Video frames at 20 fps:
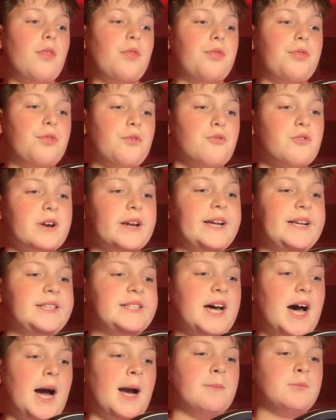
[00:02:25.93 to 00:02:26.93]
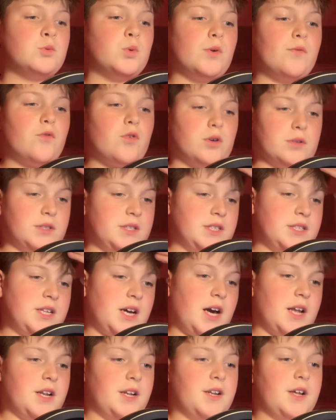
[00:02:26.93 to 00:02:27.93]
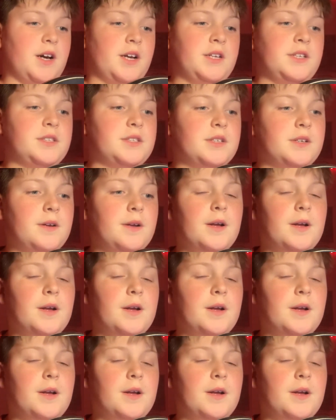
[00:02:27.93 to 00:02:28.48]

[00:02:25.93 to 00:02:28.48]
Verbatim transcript: Three times we've gone to Tannadice.